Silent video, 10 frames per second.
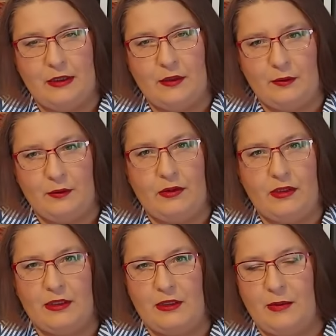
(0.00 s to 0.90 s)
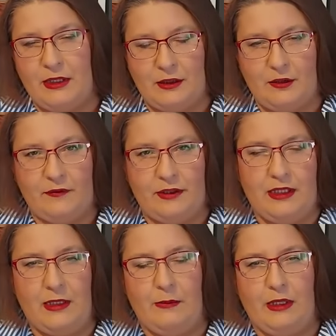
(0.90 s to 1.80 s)
so it wasn't a matter of the
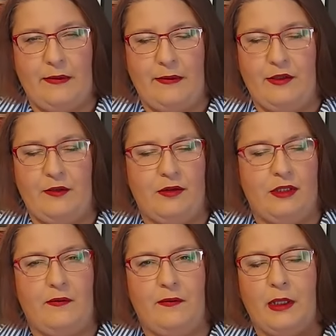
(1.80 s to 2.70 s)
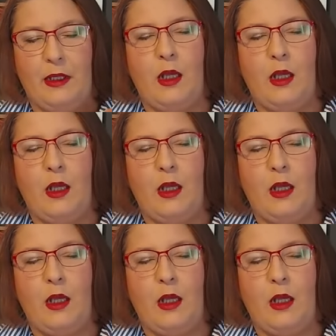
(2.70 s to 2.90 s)
seam allowance or something.